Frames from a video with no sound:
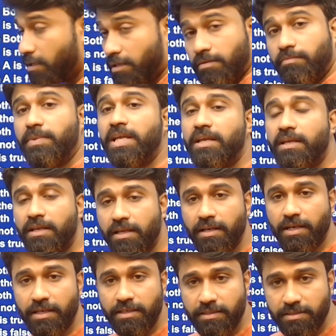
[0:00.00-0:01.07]
may
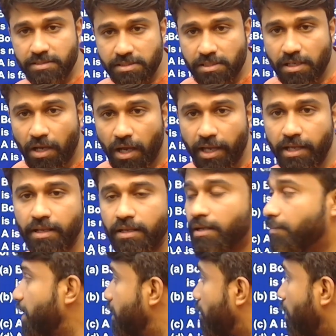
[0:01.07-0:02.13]
create this
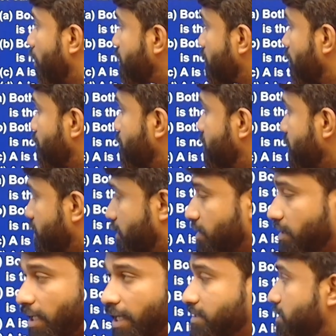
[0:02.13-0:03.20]
hotter object
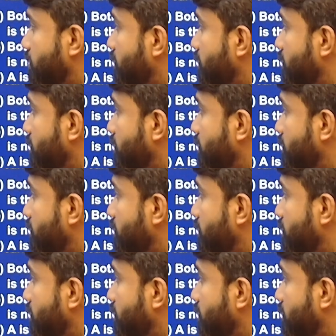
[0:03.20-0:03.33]
as